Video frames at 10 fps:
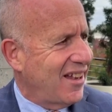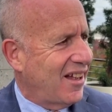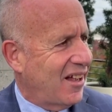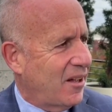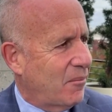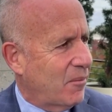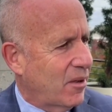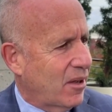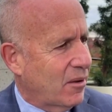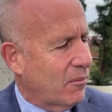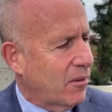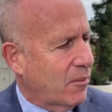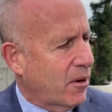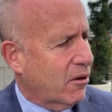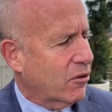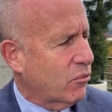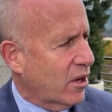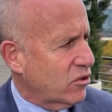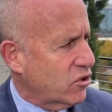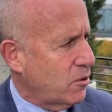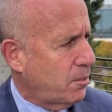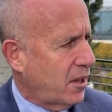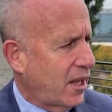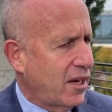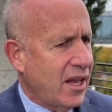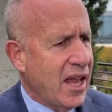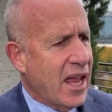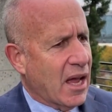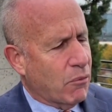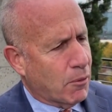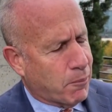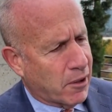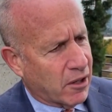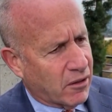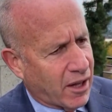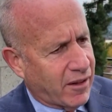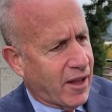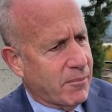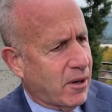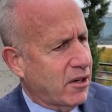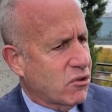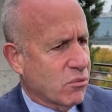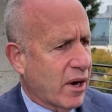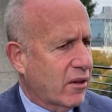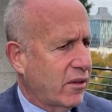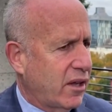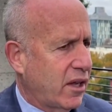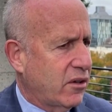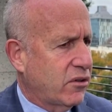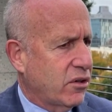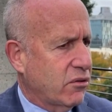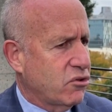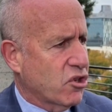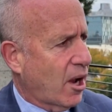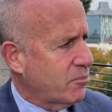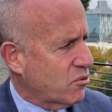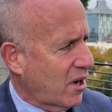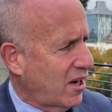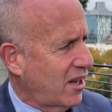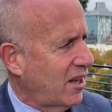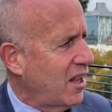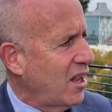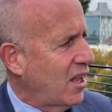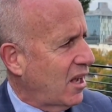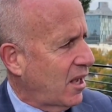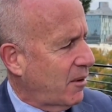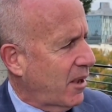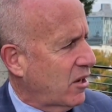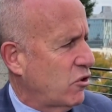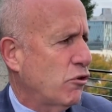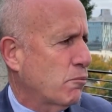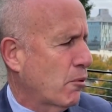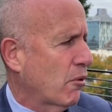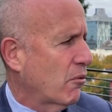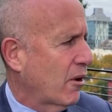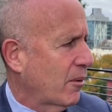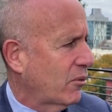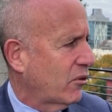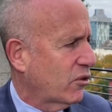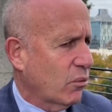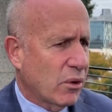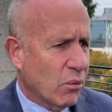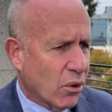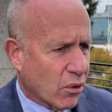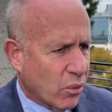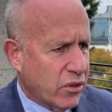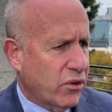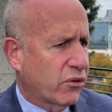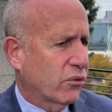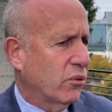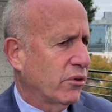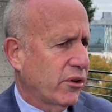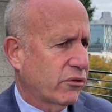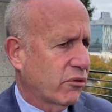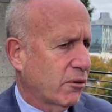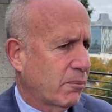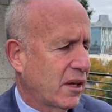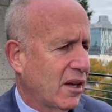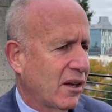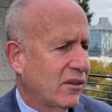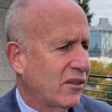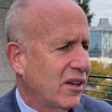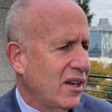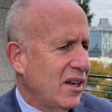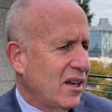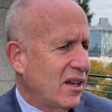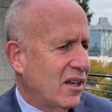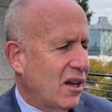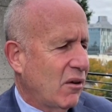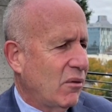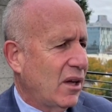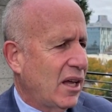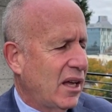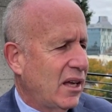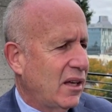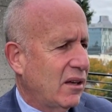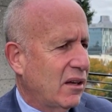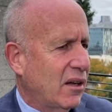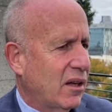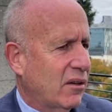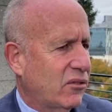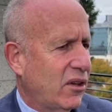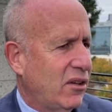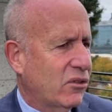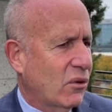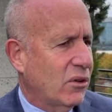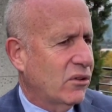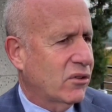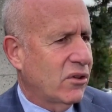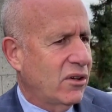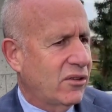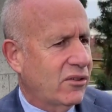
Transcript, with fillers: um, um, American Rescue Plan, and we're putting a lot of that money directly into job training uh, and youth programs. And so we work with the school district because, you know, a, a city is only as good as